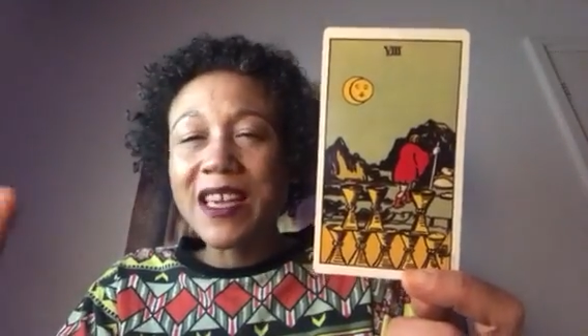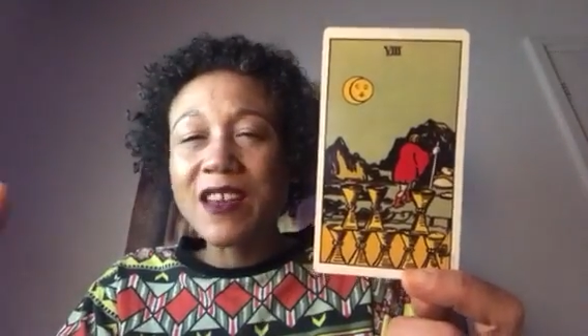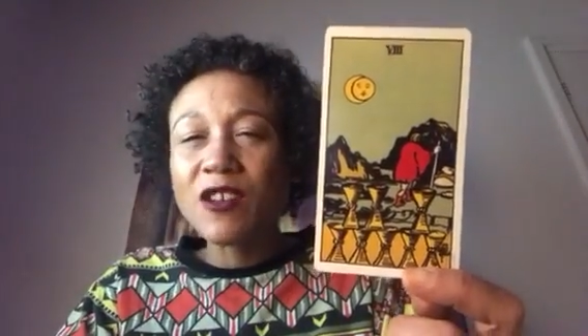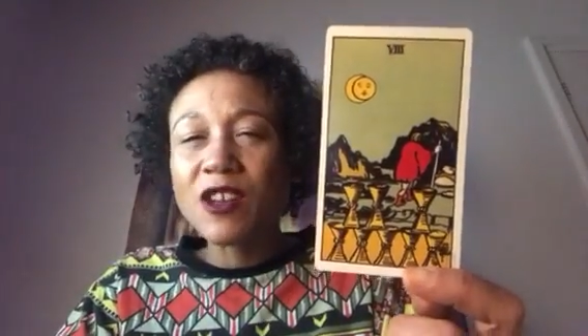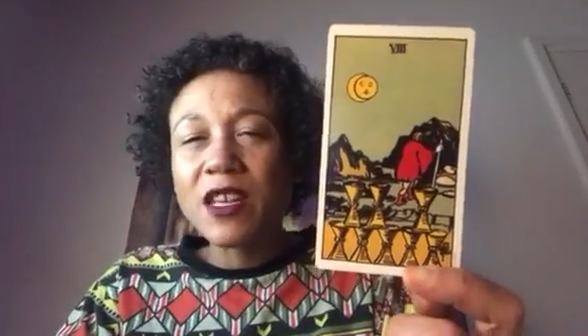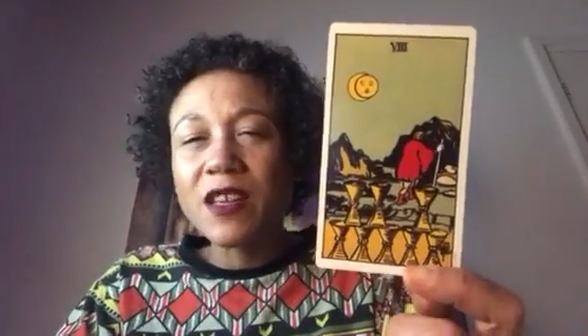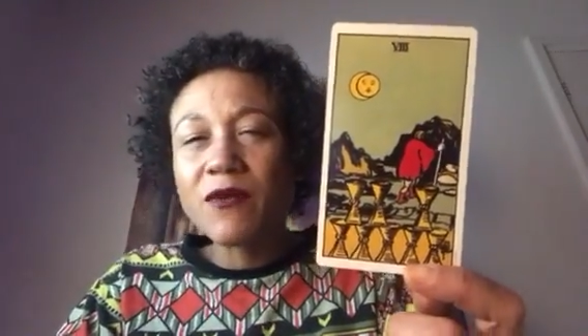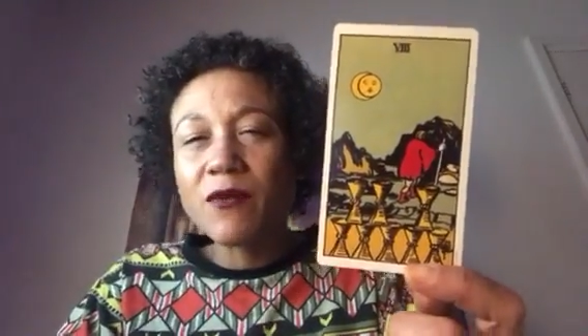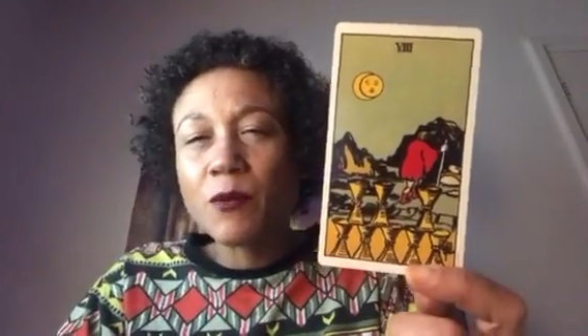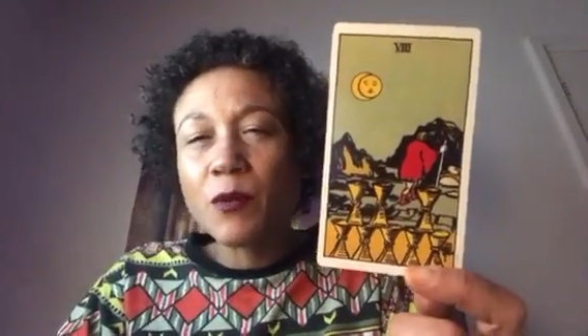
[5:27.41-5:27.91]
It
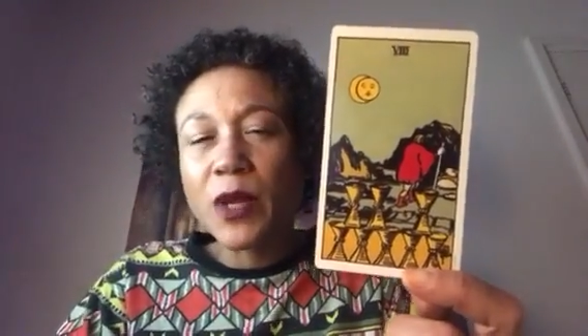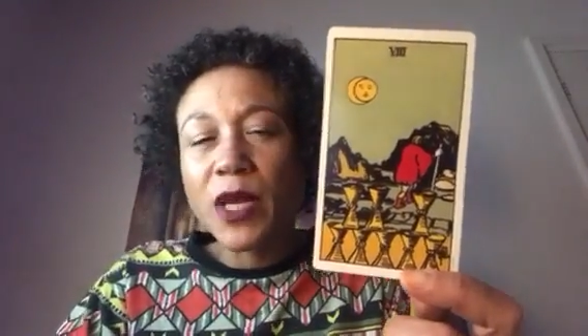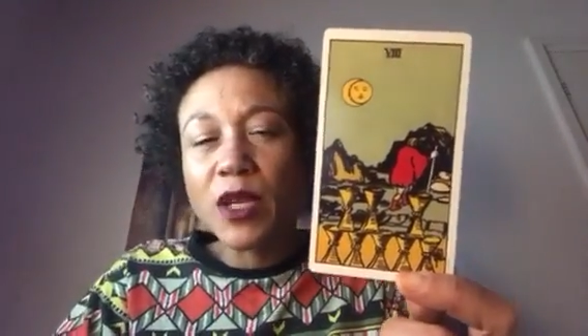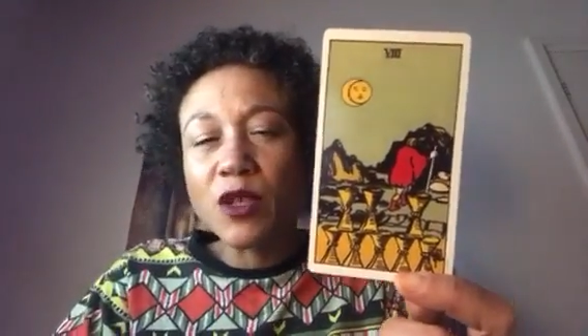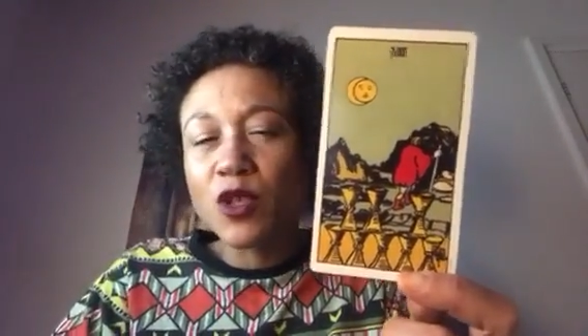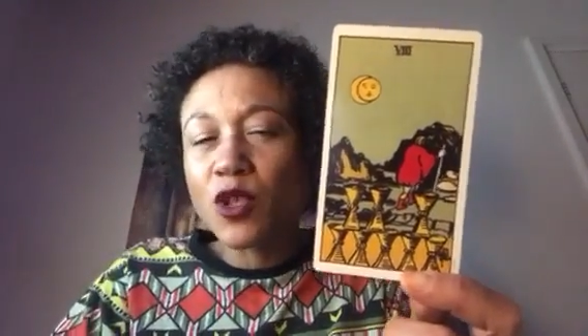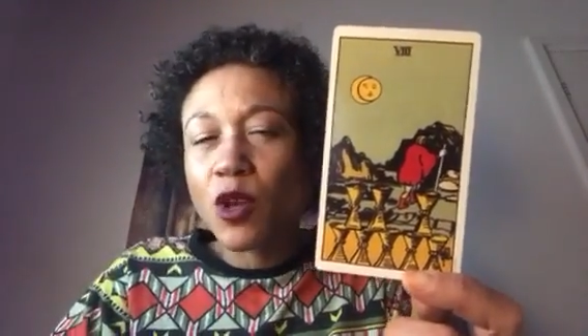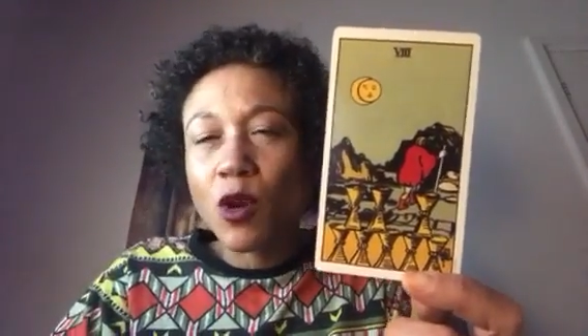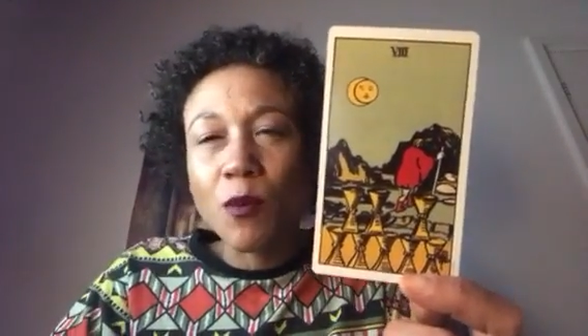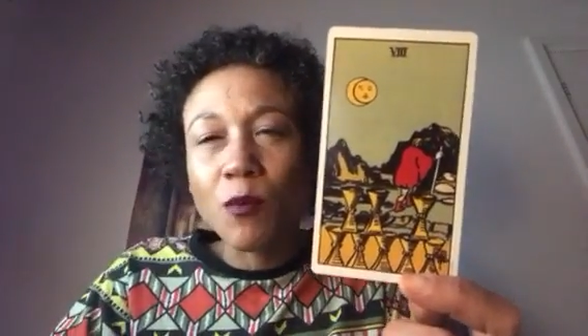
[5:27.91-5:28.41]
could even be
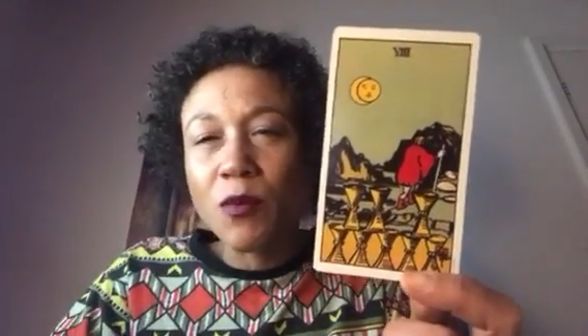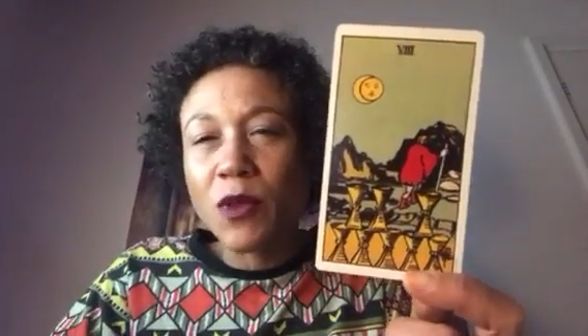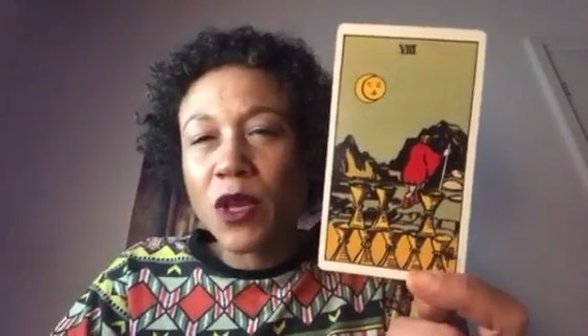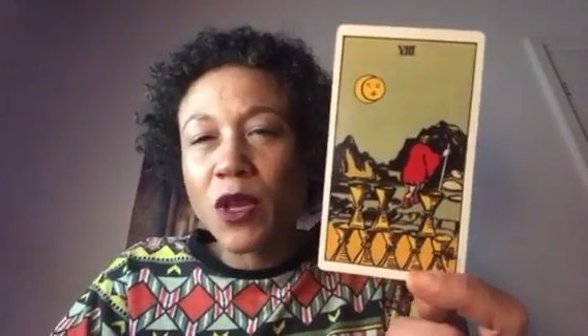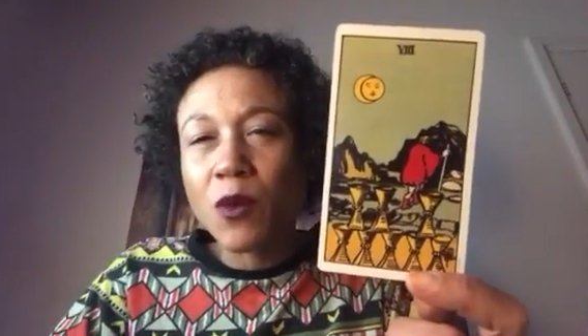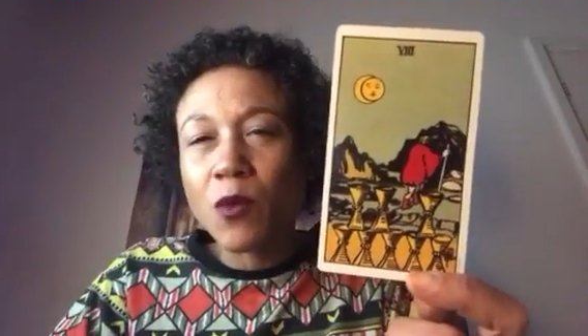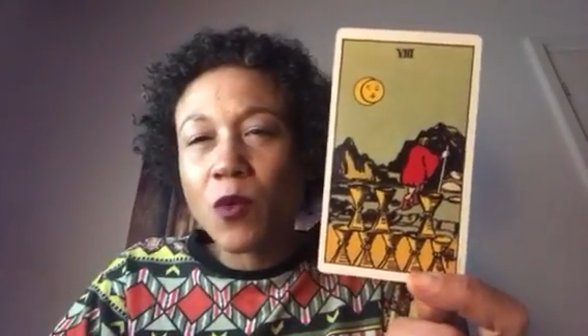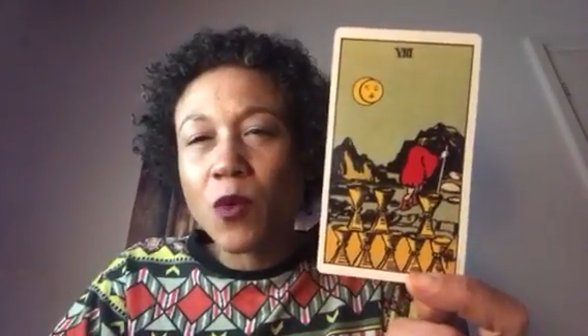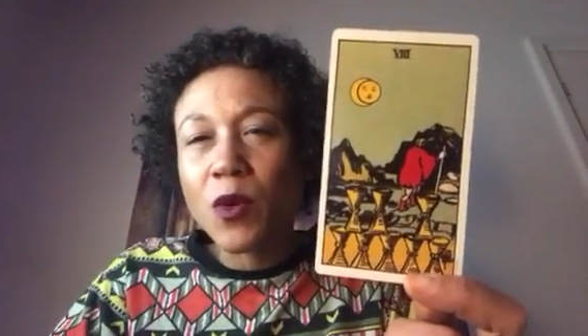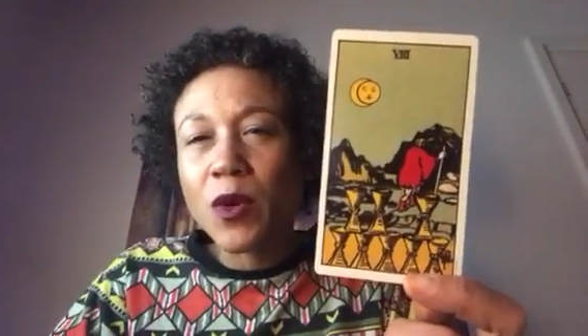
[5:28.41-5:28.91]
a job
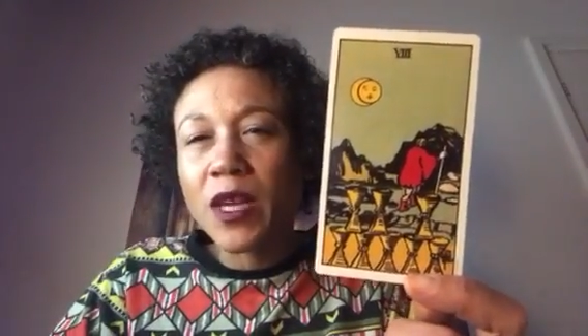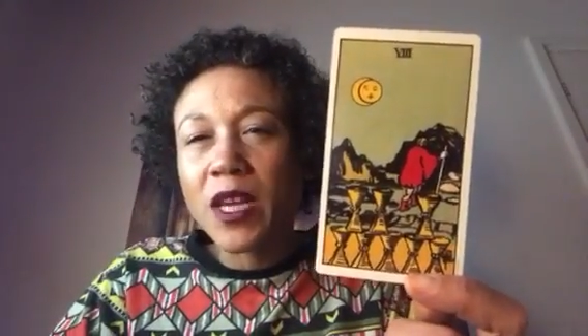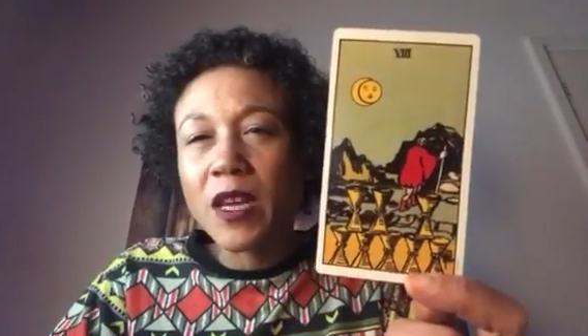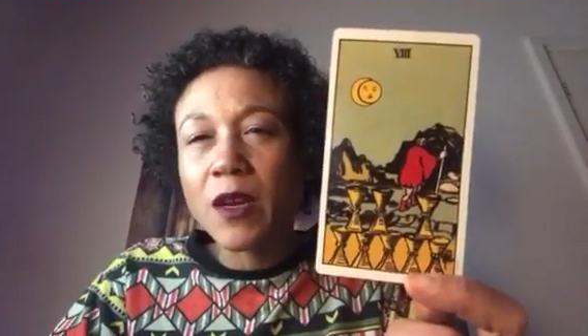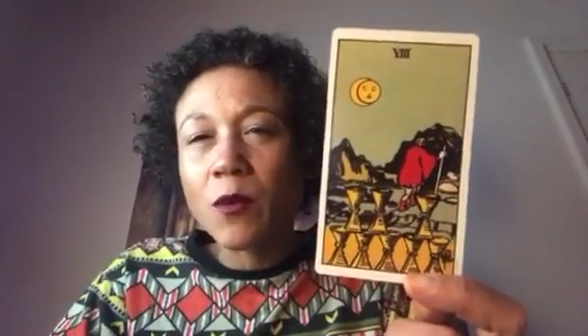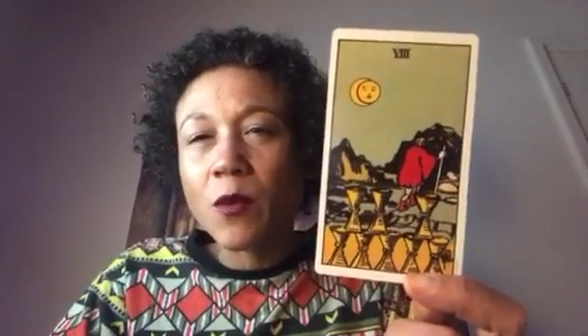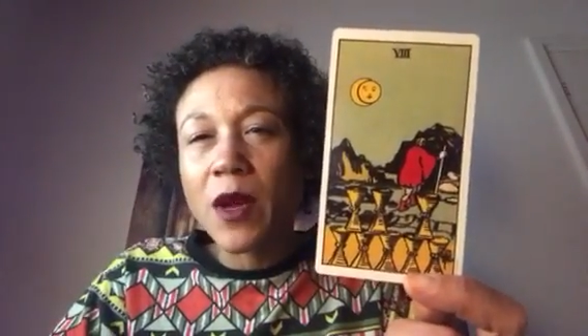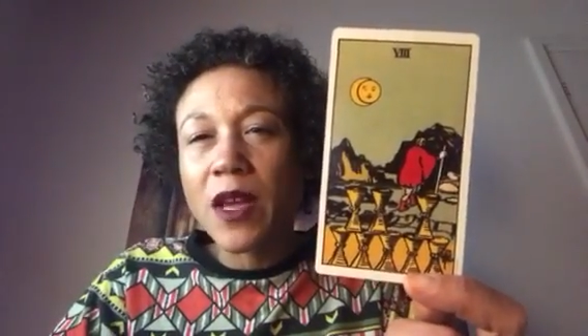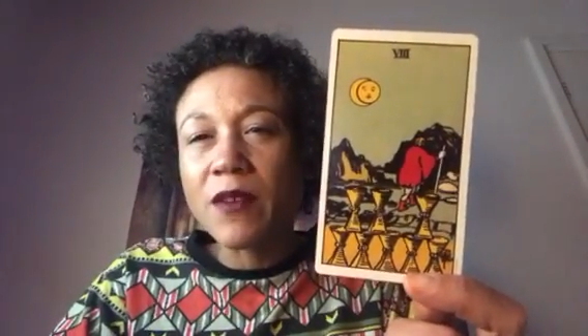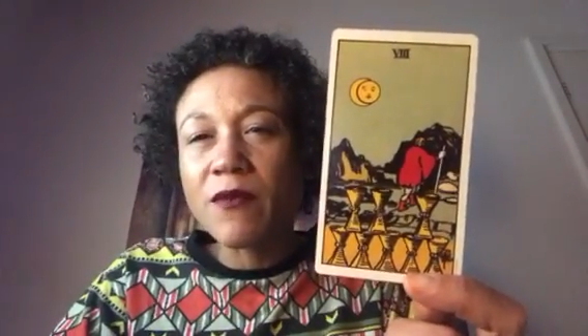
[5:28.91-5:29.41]
that you're
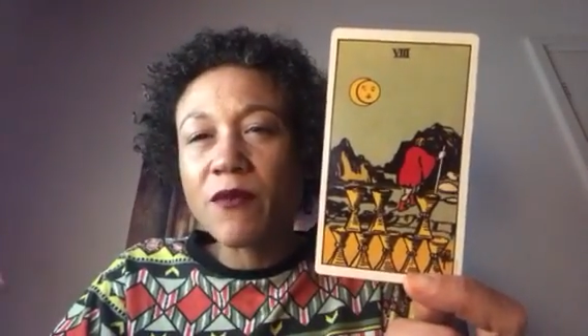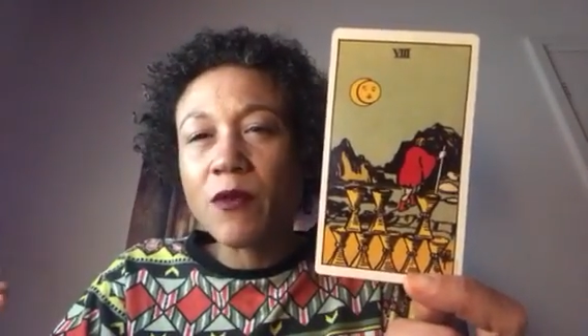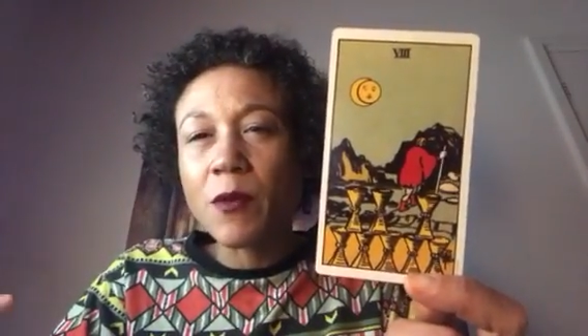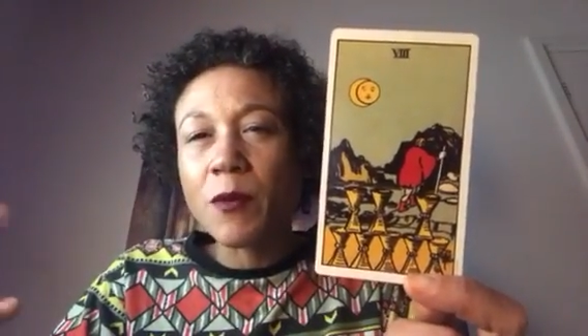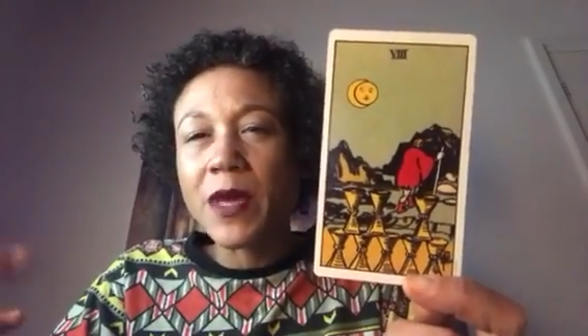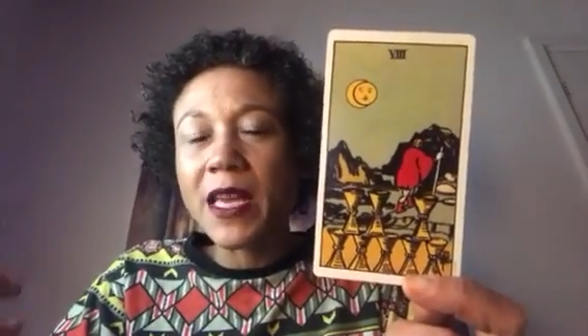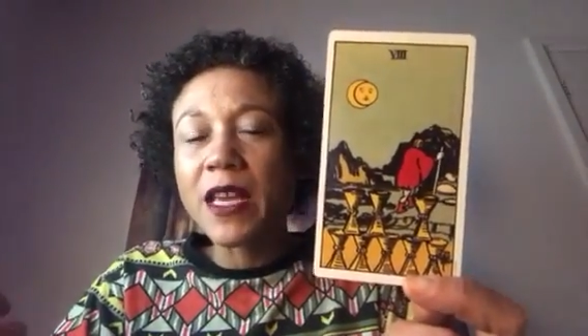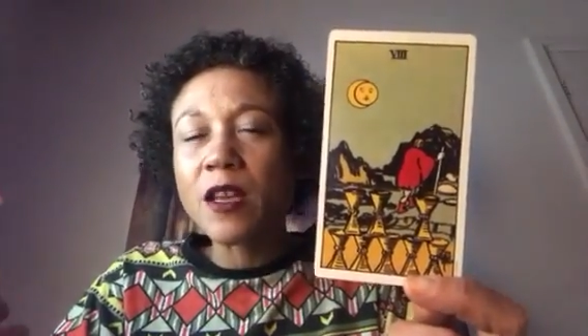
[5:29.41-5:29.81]
walking away from.